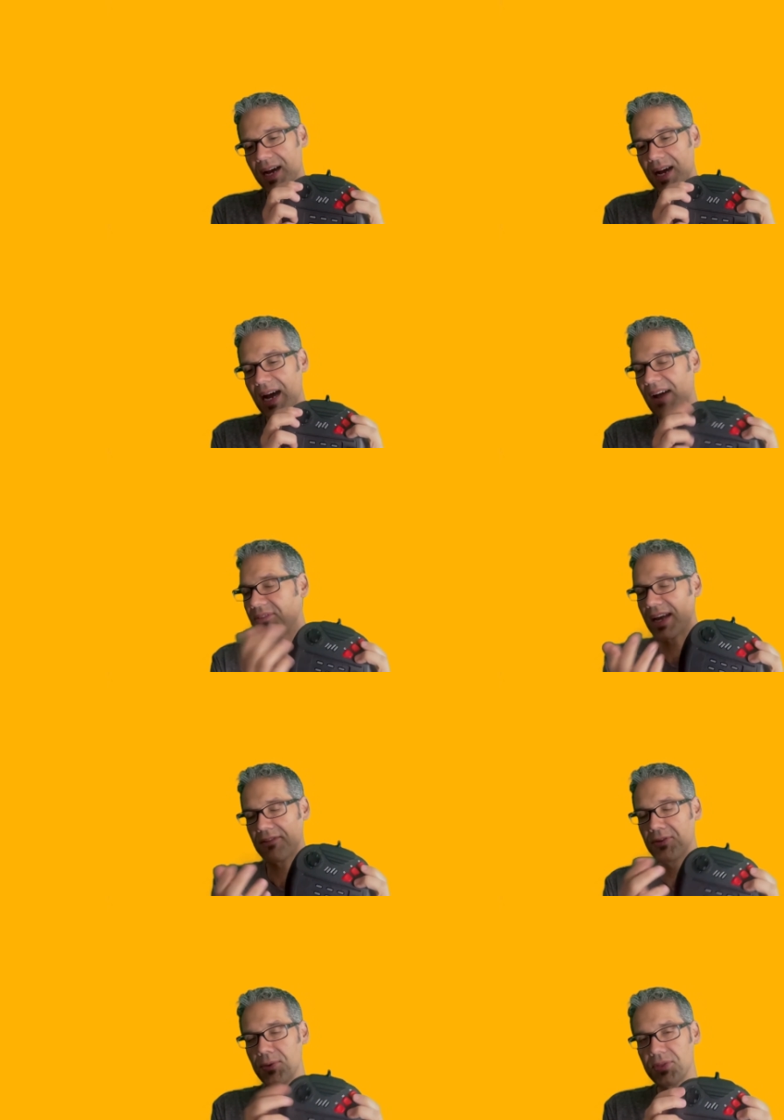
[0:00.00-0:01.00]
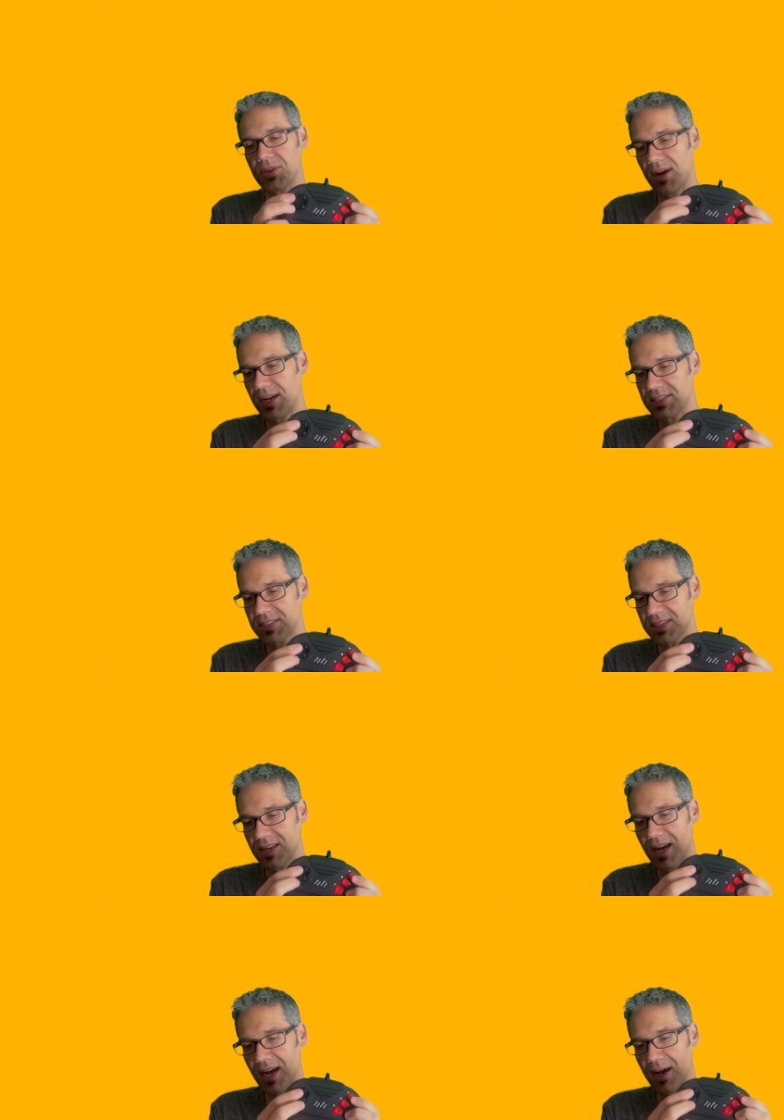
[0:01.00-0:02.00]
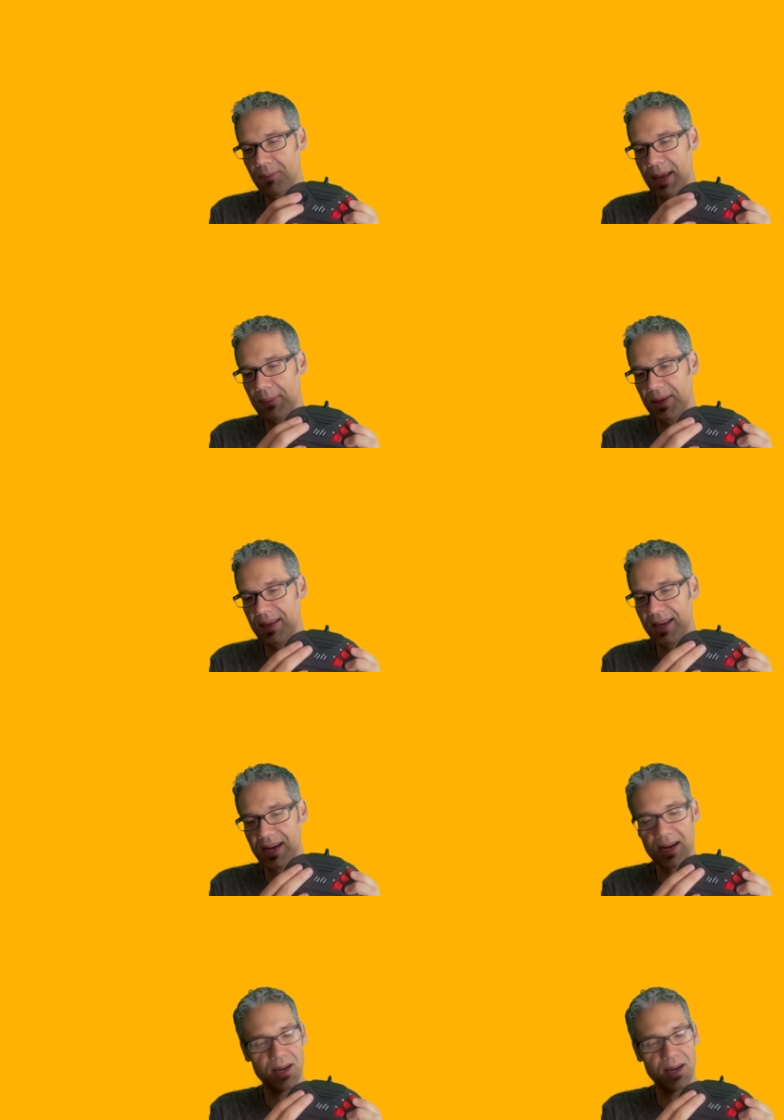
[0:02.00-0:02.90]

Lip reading: I've got a few thoughts. Maybe